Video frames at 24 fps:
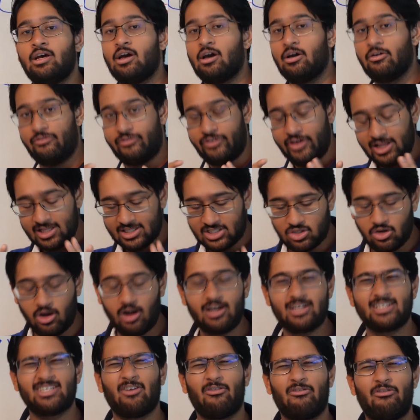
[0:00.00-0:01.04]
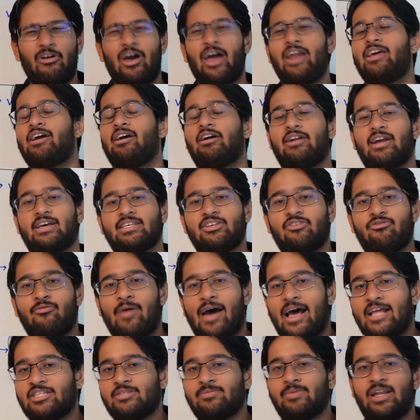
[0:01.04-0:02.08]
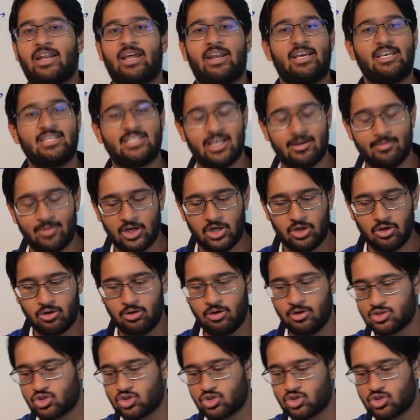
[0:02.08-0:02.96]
Phil Salt is a very aggressive batsman and he's able to